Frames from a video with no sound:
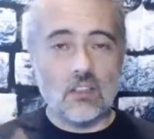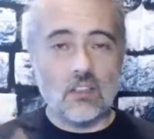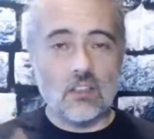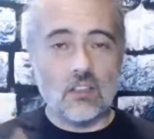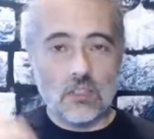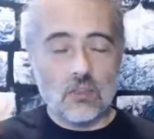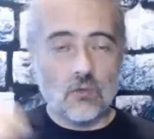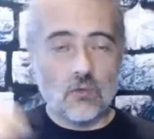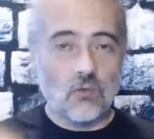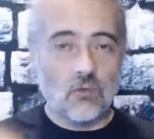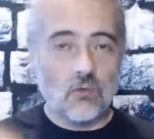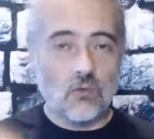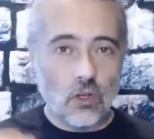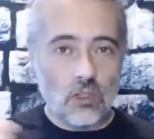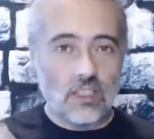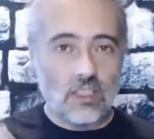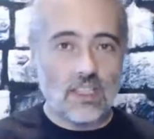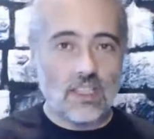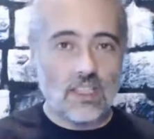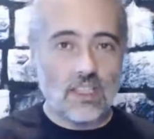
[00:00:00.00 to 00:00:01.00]
allows me to
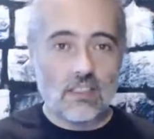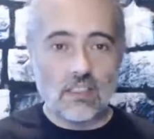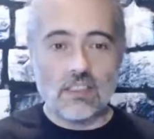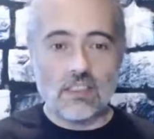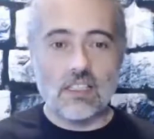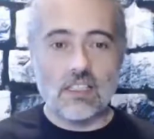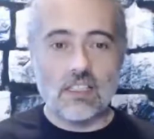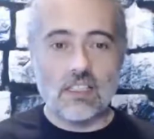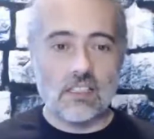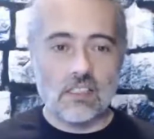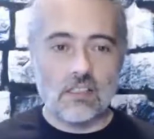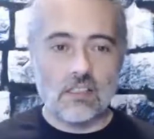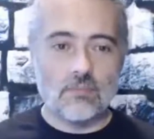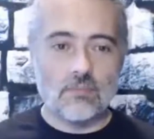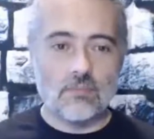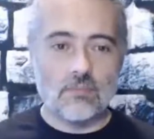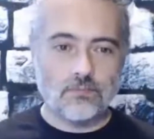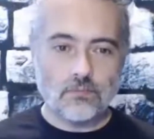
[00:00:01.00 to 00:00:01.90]
reorder the exercises.